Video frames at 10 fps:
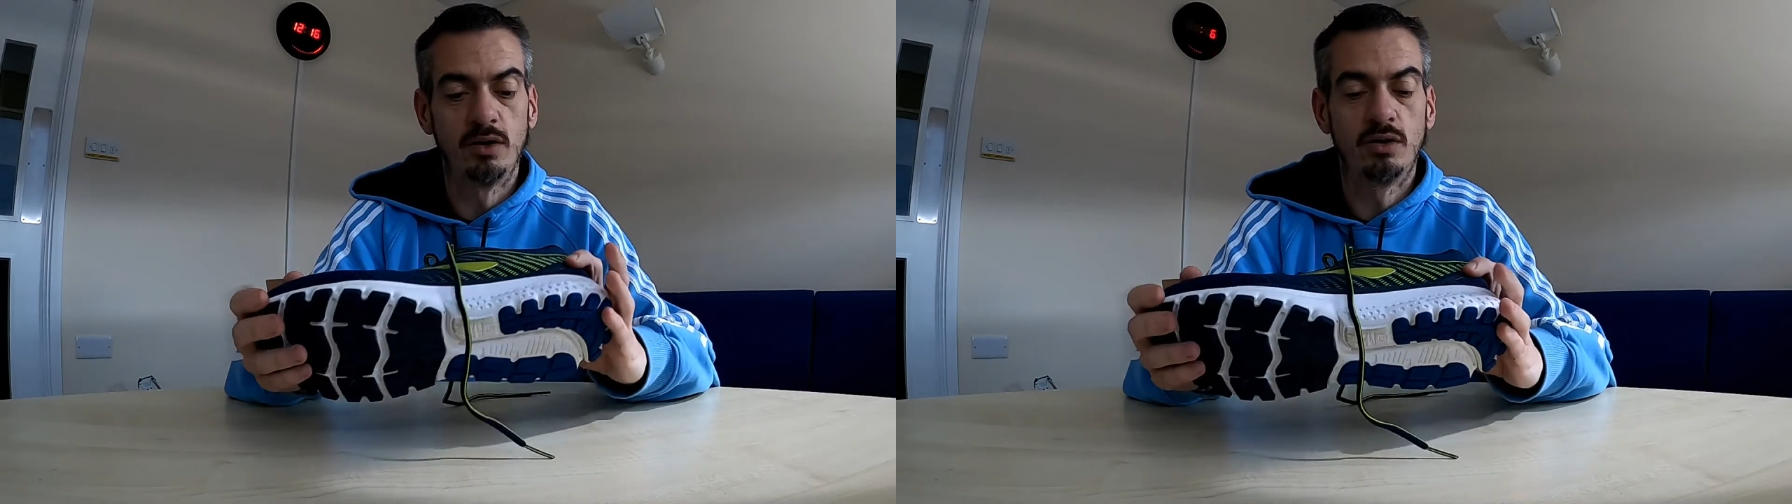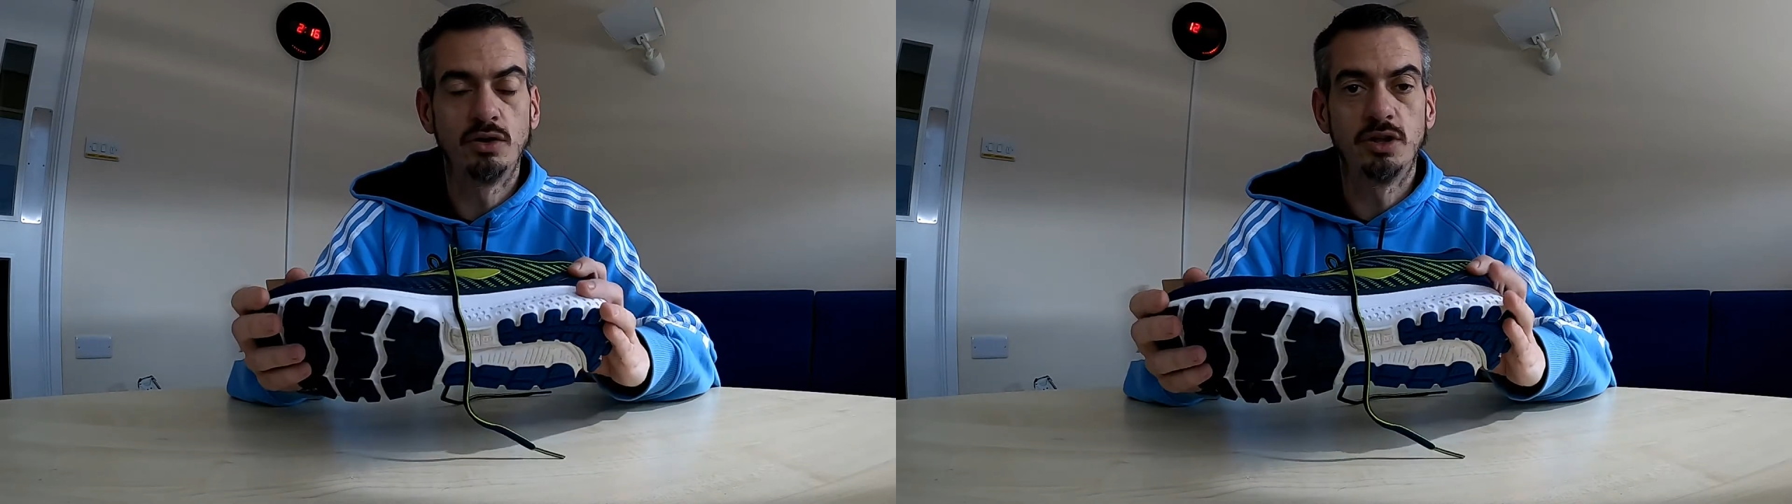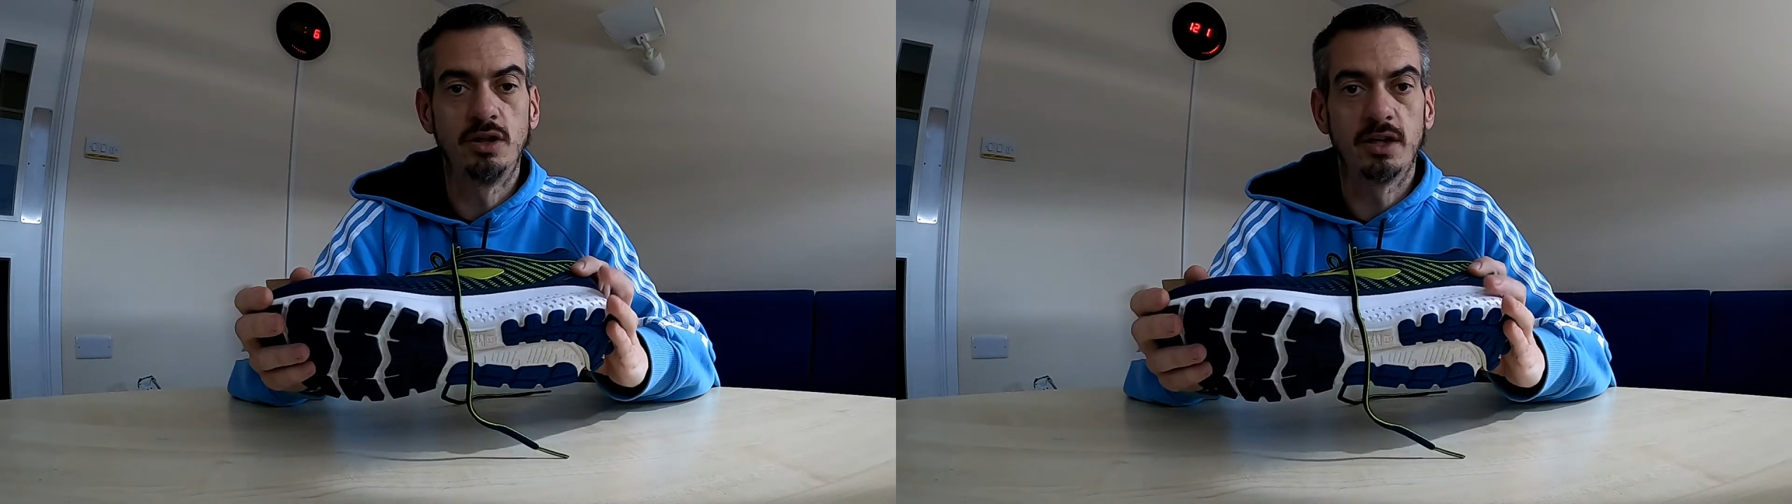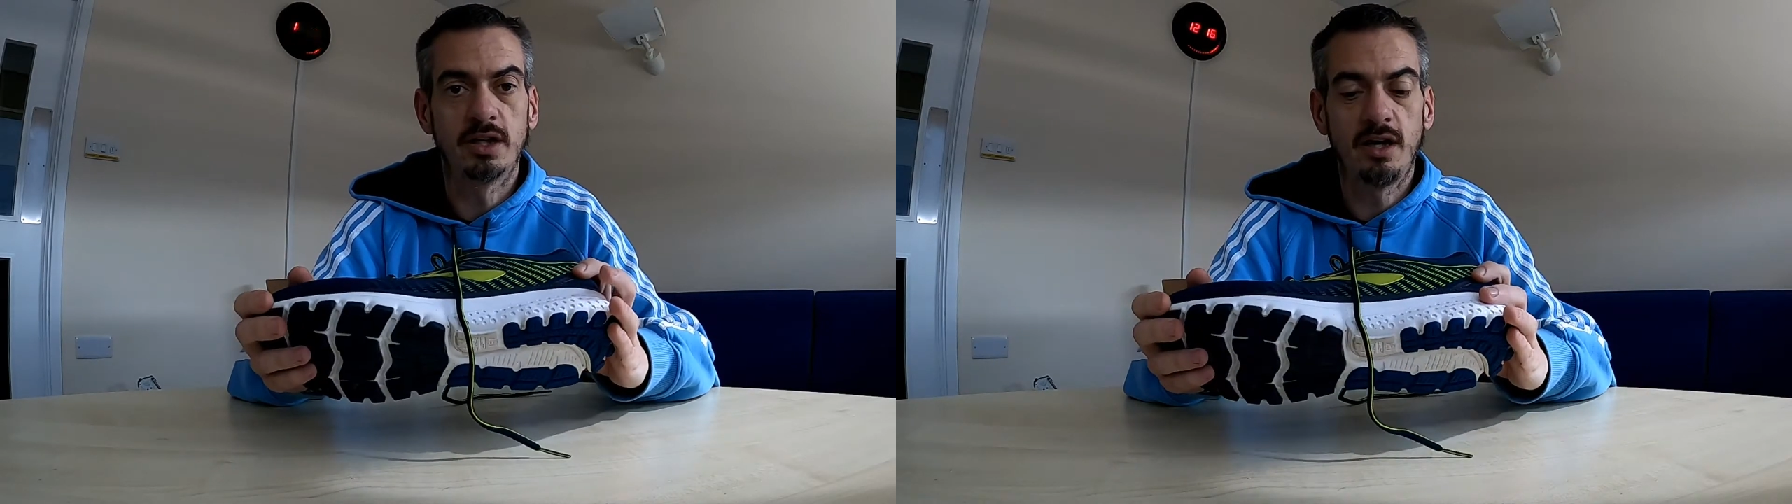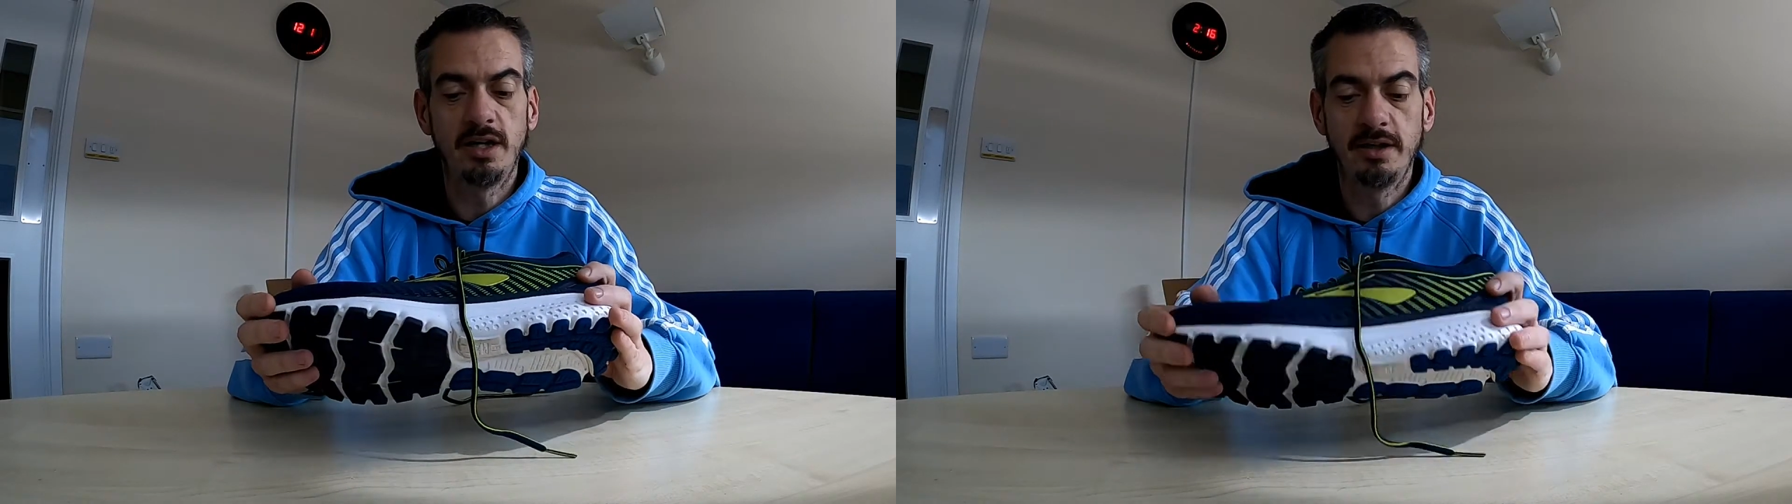and cushion like
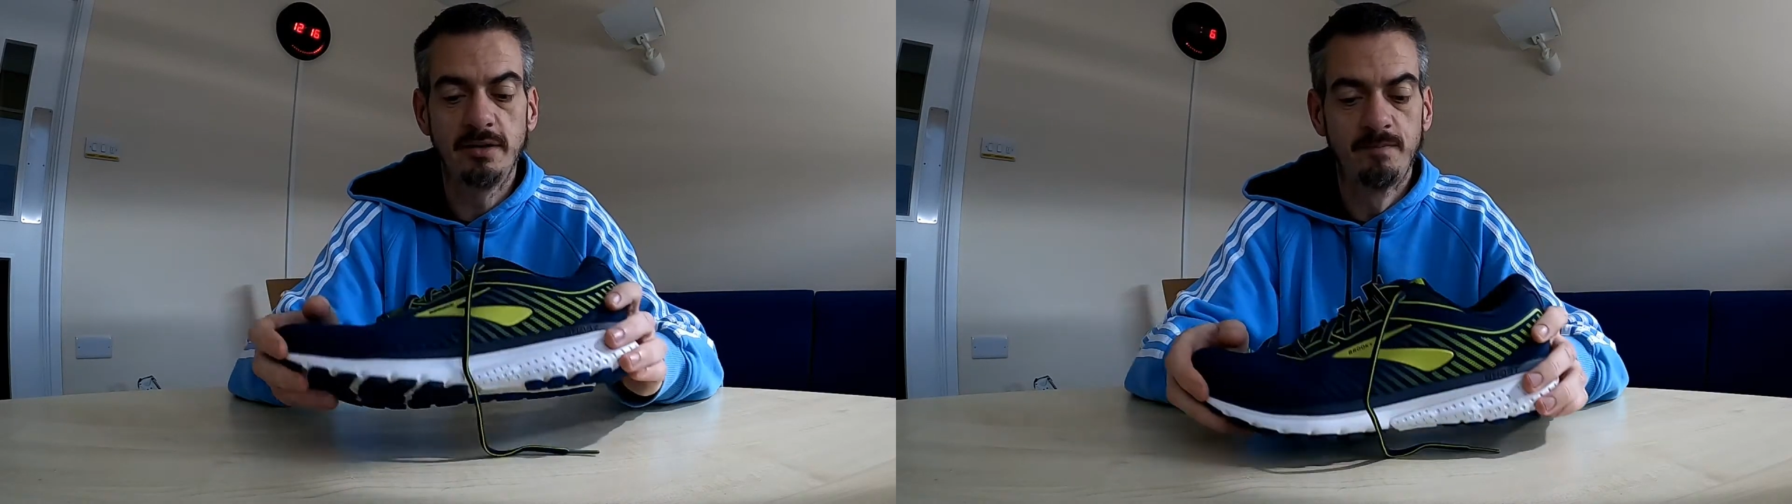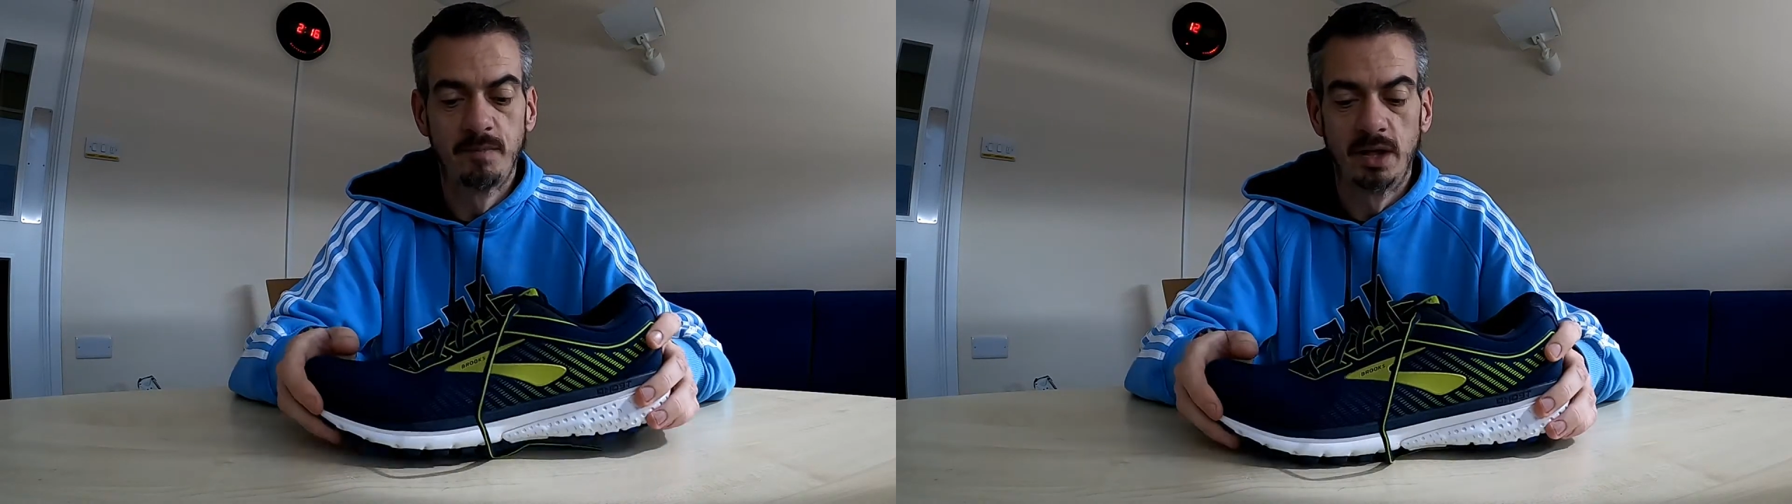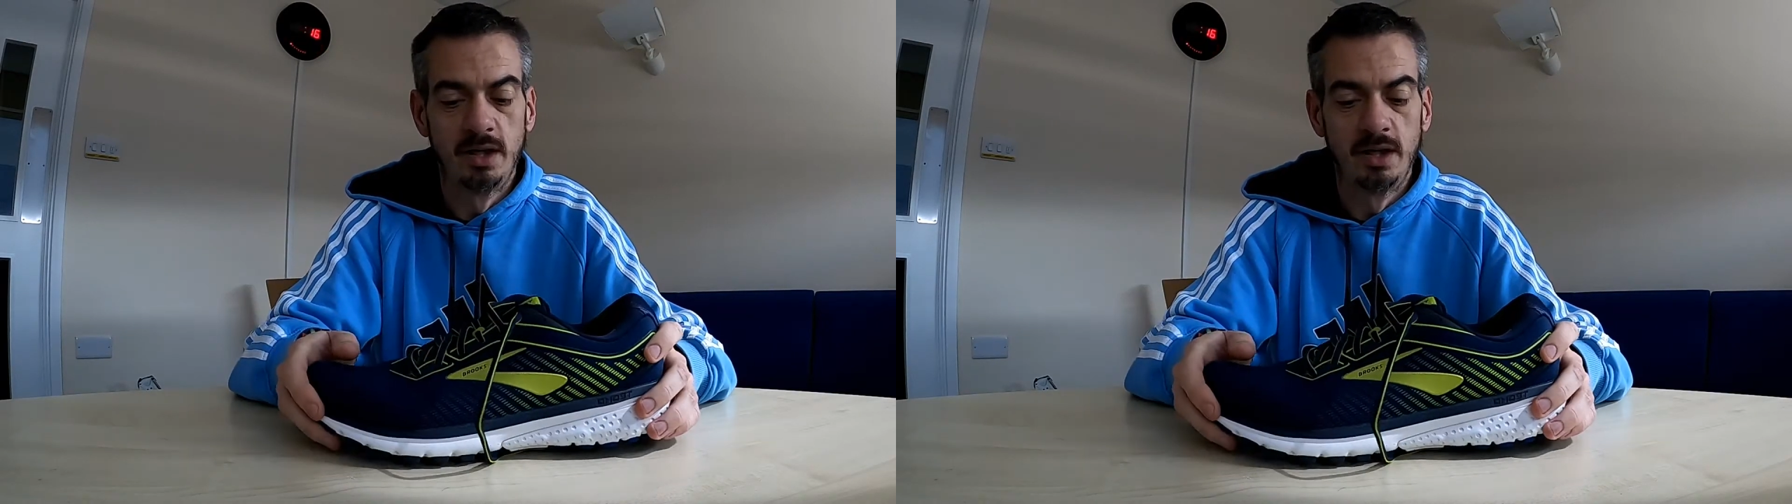I do,